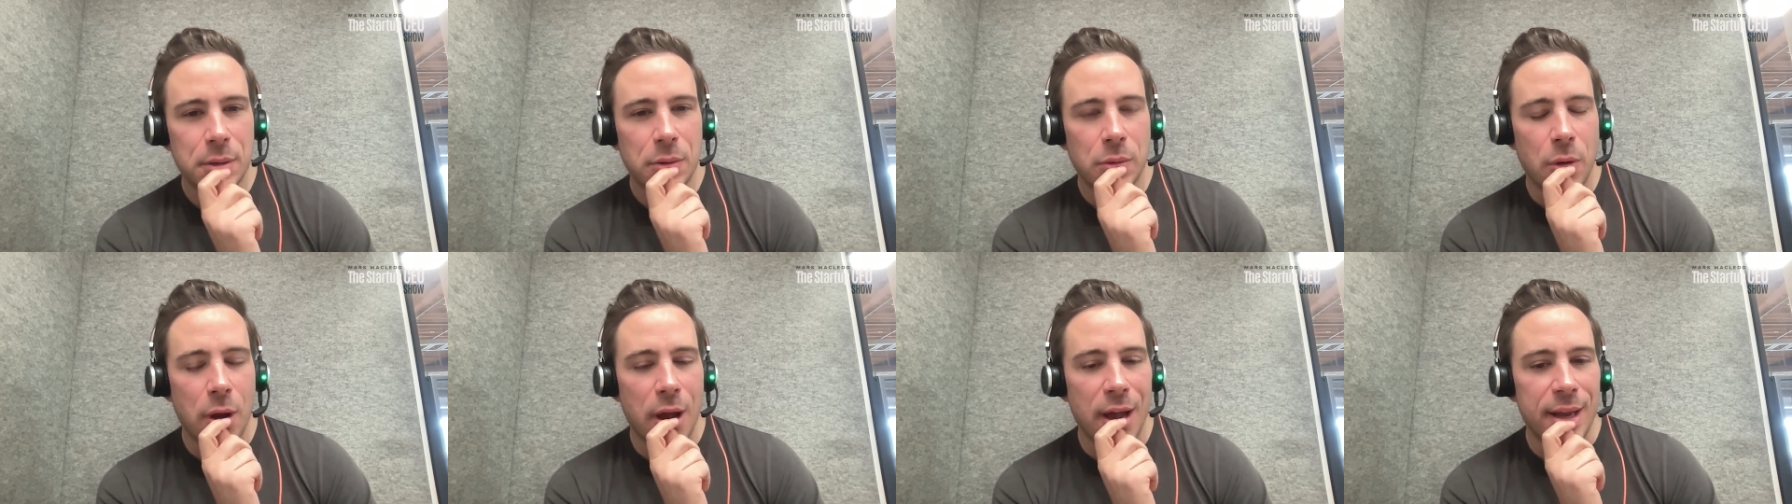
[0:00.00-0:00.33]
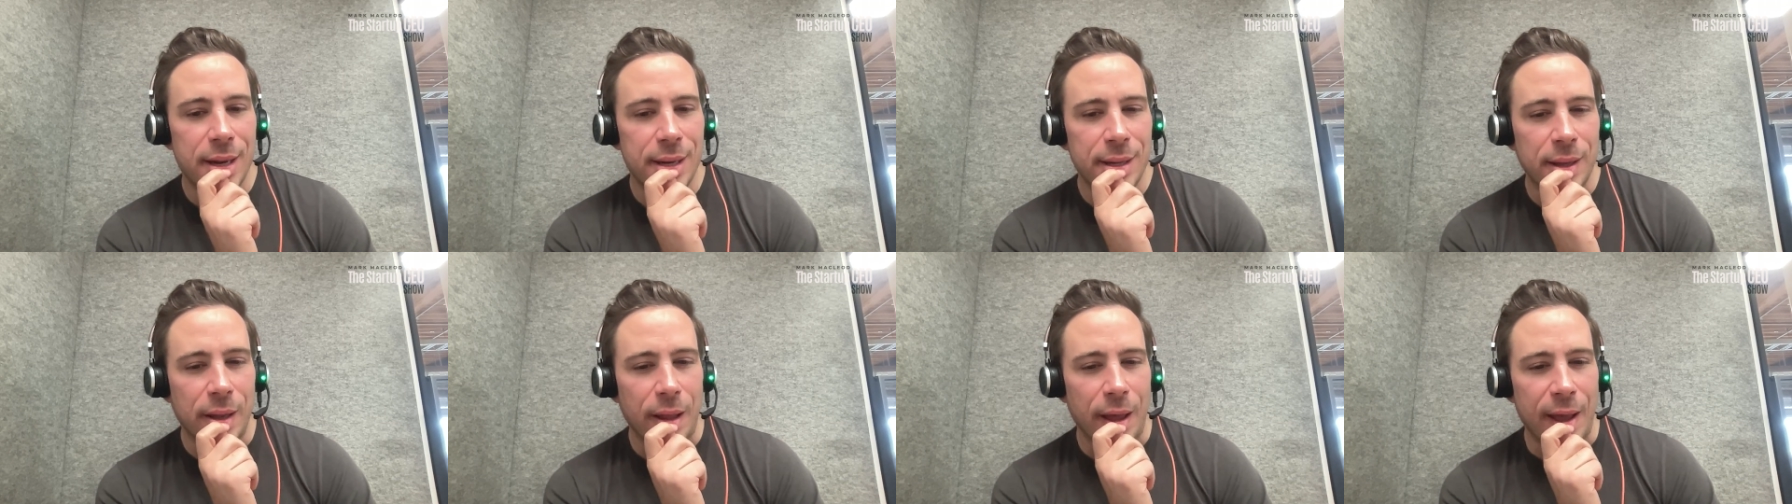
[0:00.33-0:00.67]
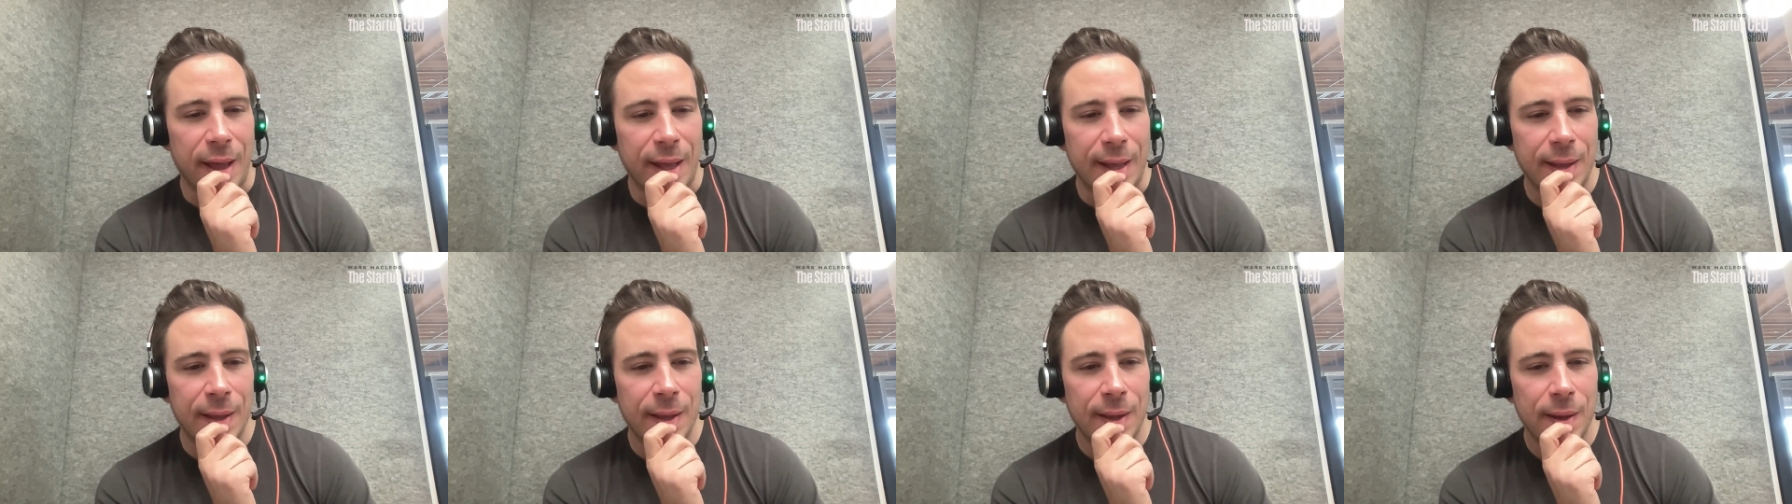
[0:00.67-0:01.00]
Right. And
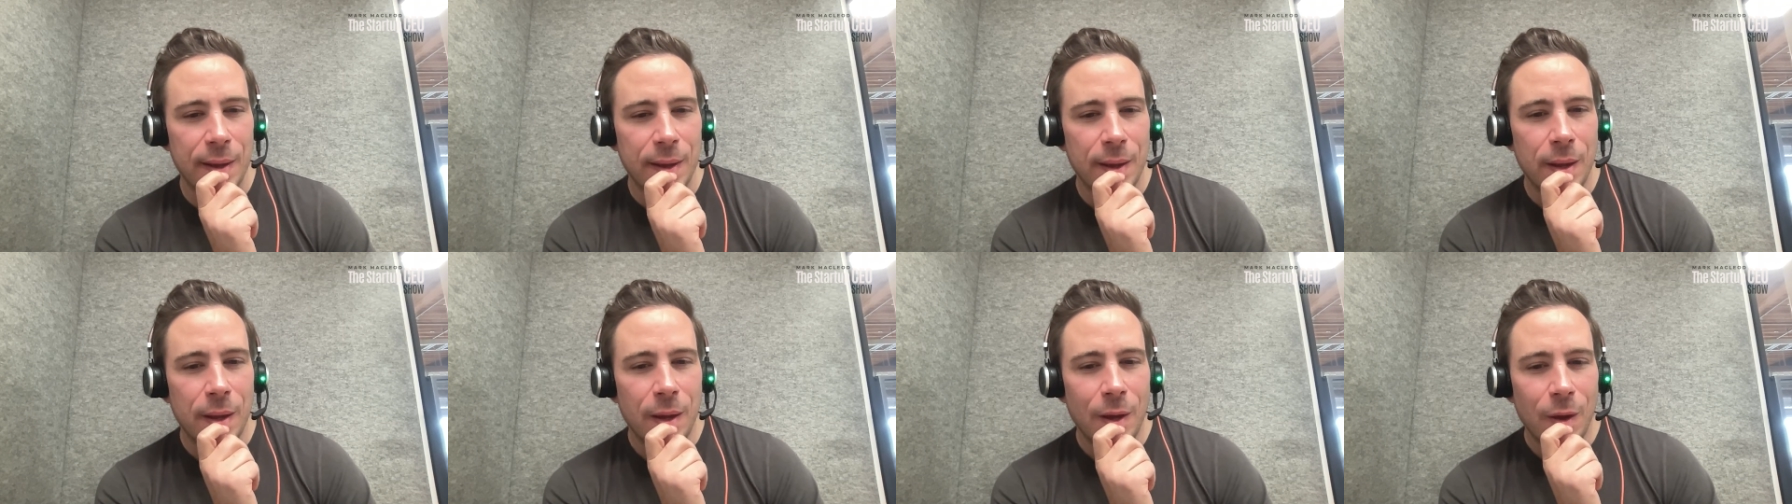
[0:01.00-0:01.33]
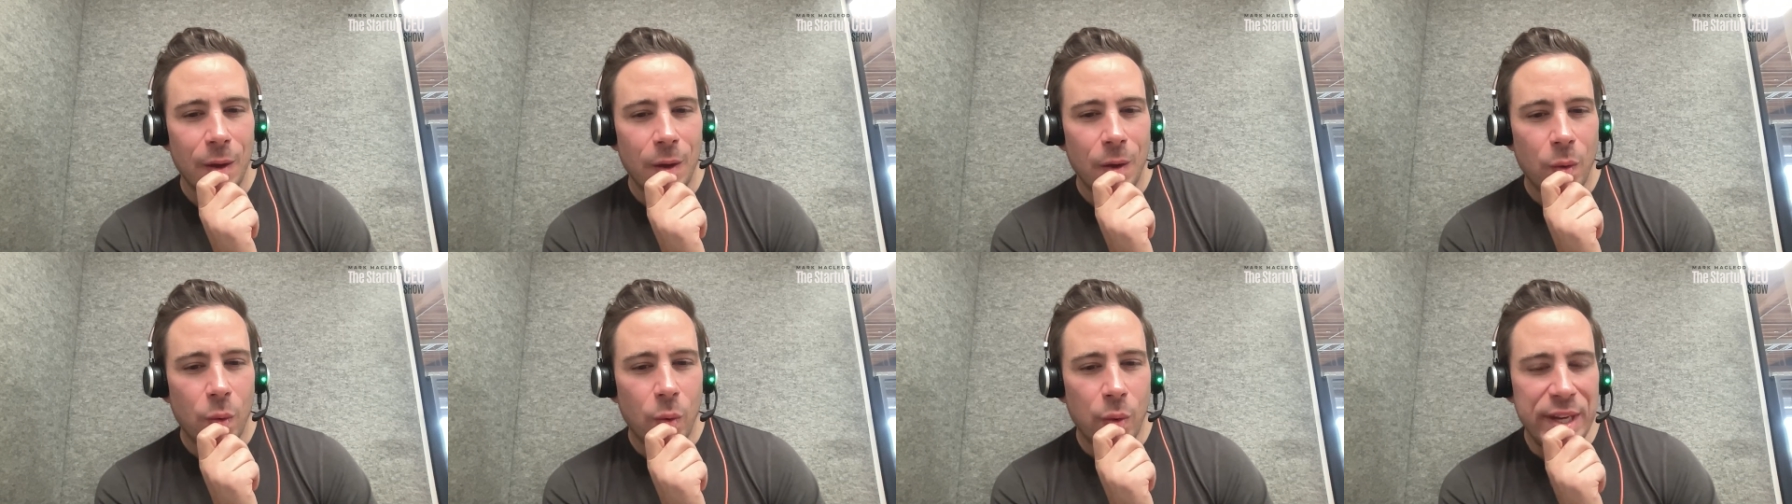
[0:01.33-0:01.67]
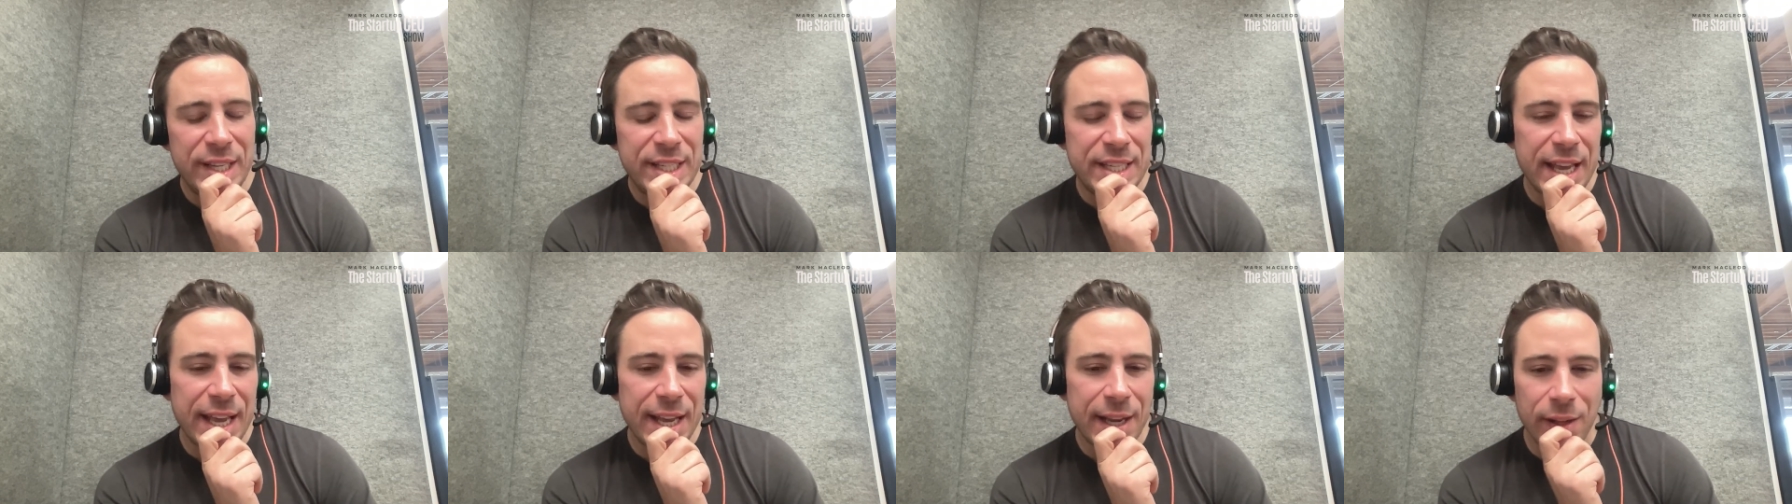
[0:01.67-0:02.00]

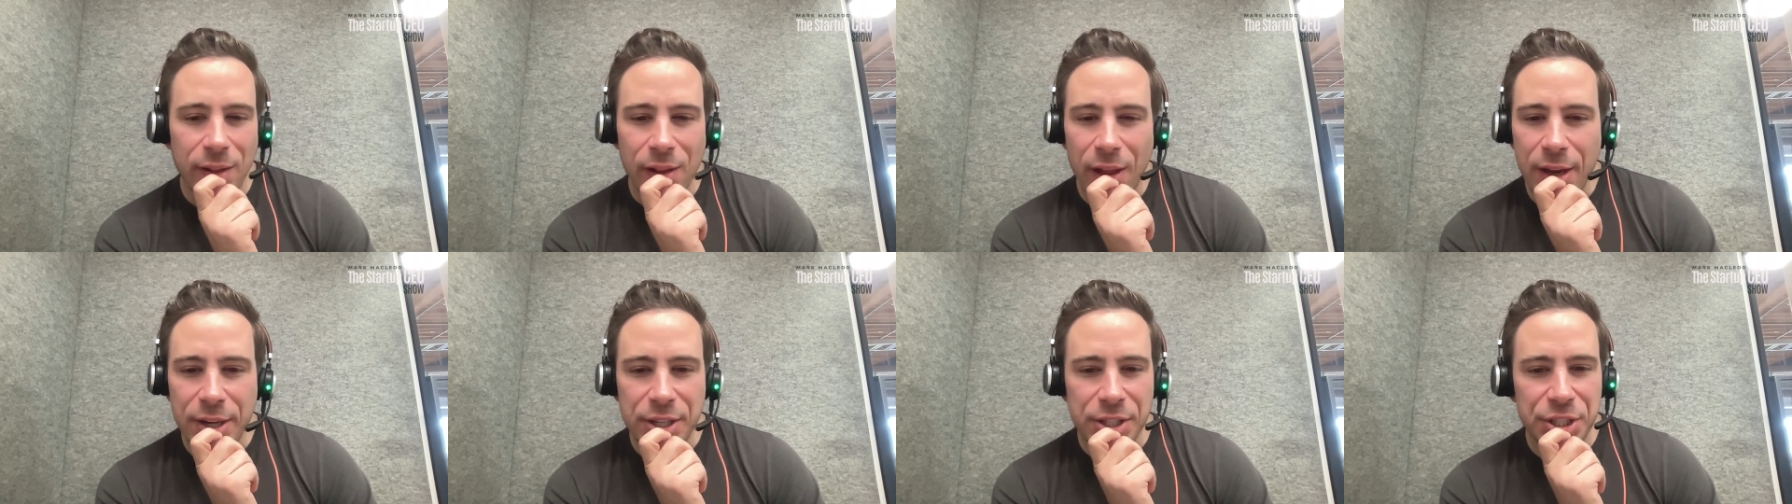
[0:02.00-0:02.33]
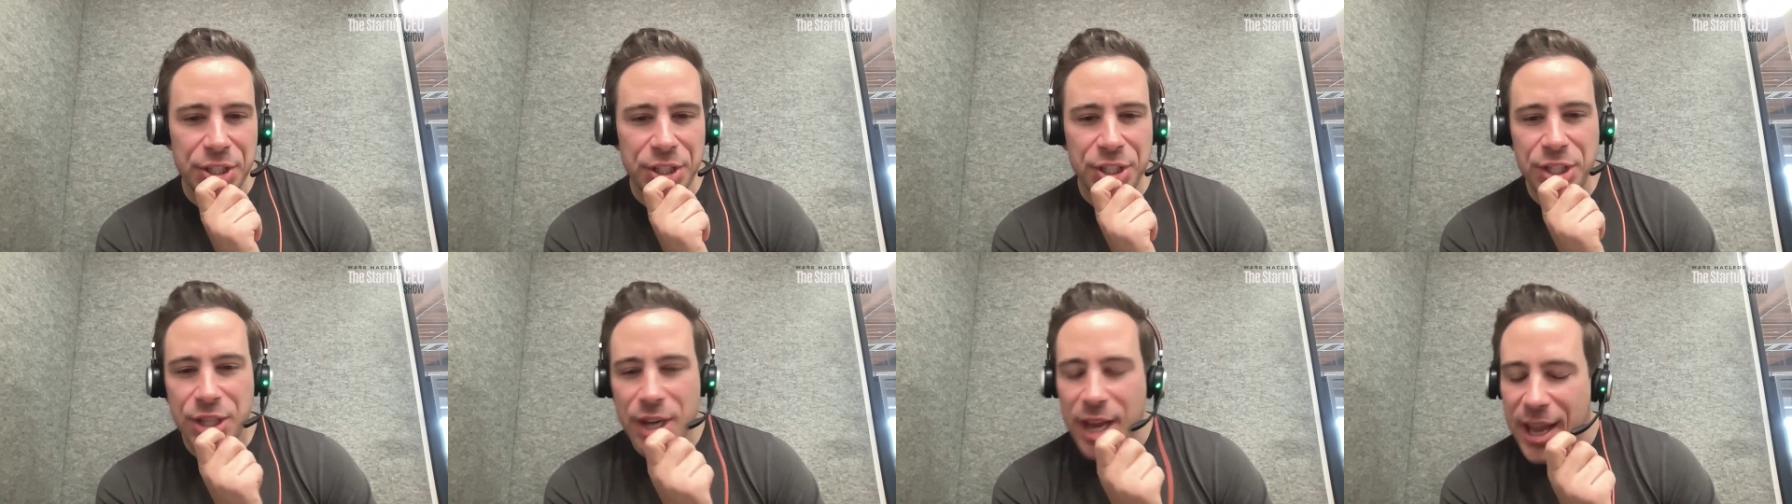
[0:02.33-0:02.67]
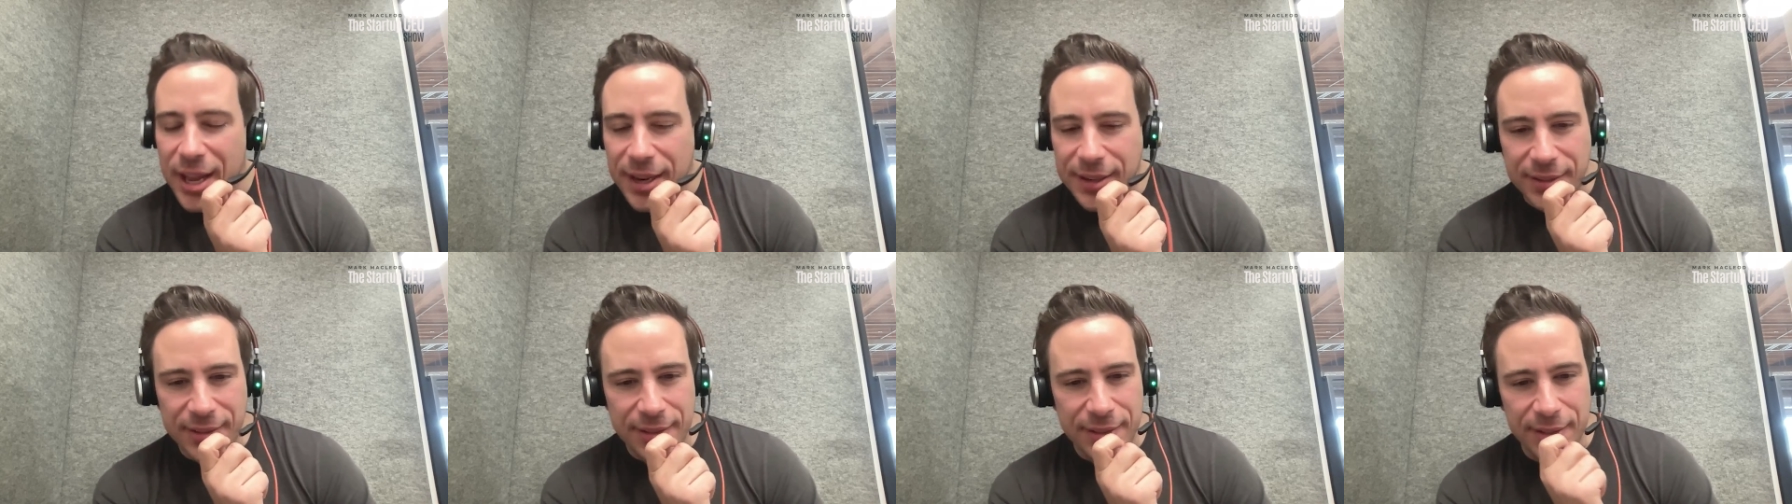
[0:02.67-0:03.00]
we take a lot of
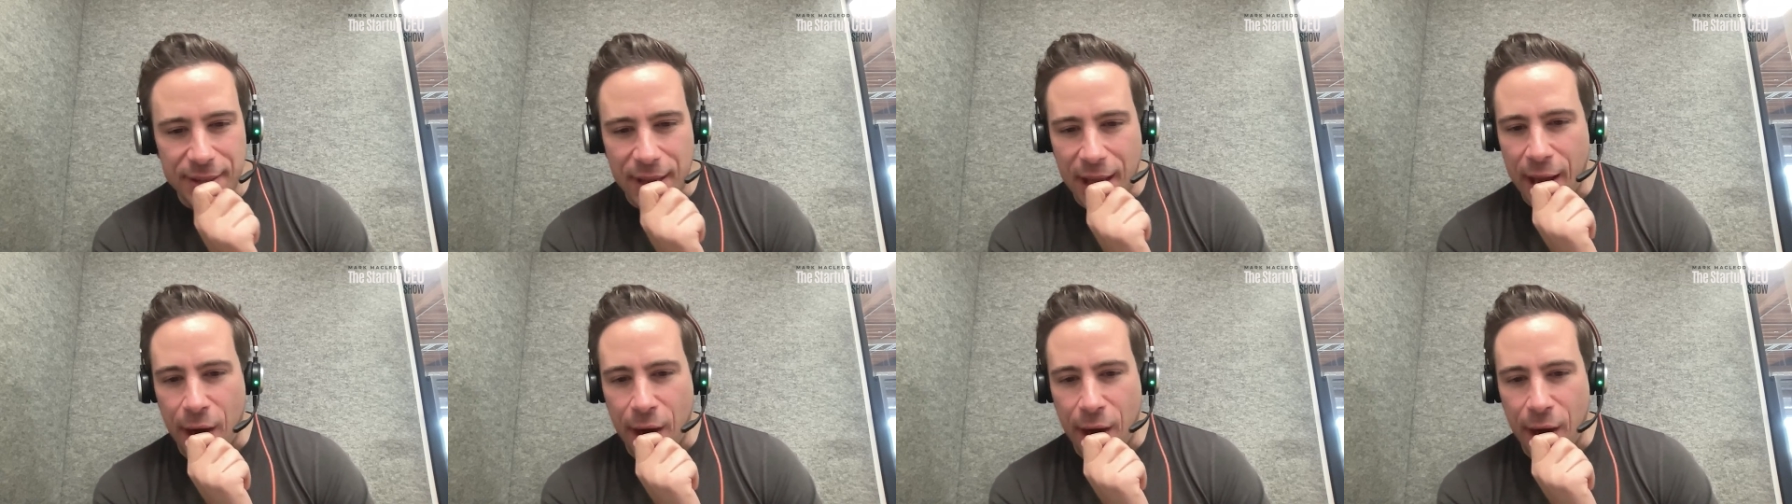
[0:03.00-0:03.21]
shit